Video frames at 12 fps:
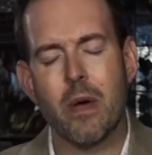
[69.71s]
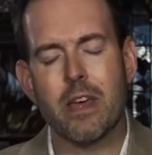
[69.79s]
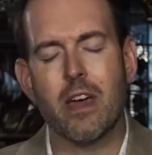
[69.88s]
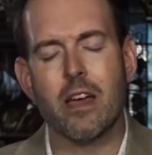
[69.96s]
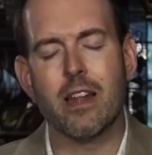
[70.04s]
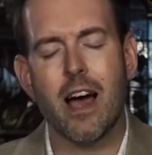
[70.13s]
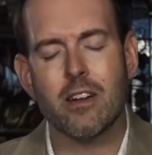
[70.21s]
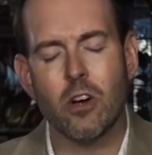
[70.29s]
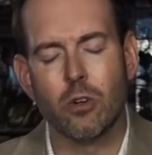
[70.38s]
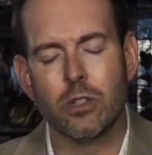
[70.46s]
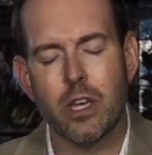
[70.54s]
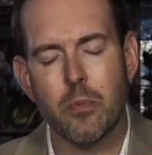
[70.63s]
may they
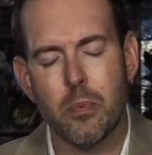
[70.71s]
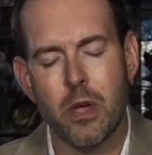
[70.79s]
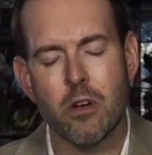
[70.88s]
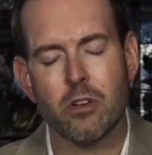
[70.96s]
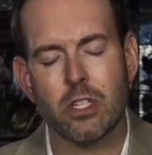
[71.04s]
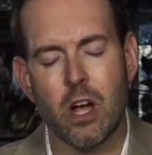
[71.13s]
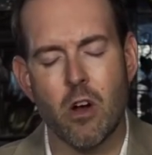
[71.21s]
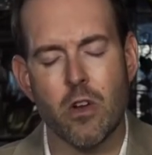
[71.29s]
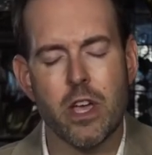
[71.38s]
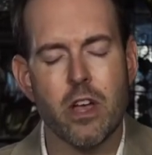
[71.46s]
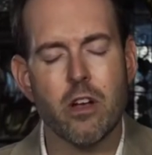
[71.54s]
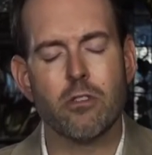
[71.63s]
not only pierce
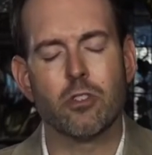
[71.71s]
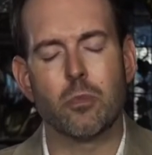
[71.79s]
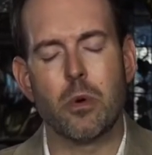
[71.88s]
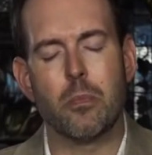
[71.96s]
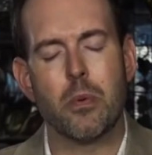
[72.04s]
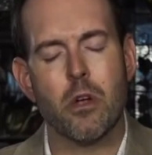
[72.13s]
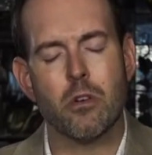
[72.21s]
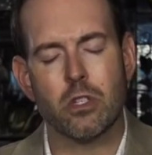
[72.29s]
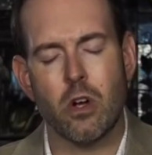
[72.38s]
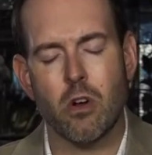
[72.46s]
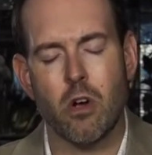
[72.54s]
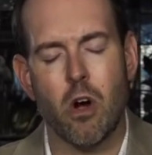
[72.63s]
our ears, but
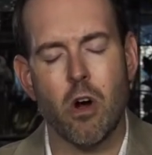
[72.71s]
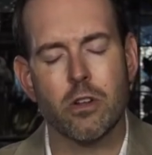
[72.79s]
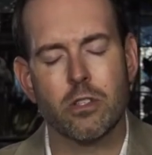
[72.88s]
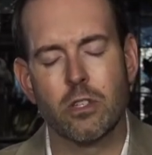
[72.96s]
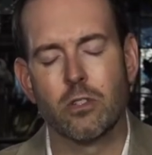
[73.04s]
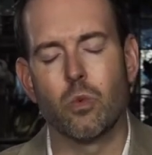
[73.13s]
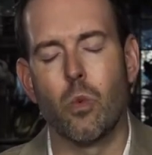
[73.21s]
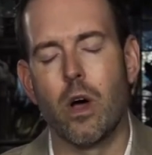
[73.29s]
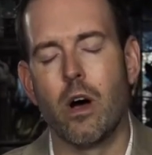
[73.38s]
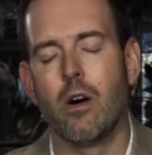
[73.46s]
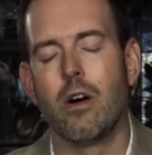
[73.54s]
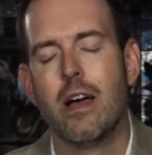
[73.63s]
pierce our hearts as
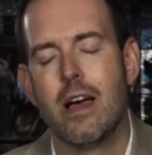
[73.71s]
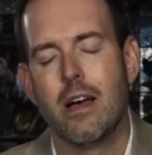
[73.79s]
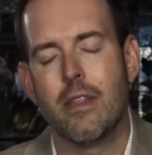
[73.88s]
well,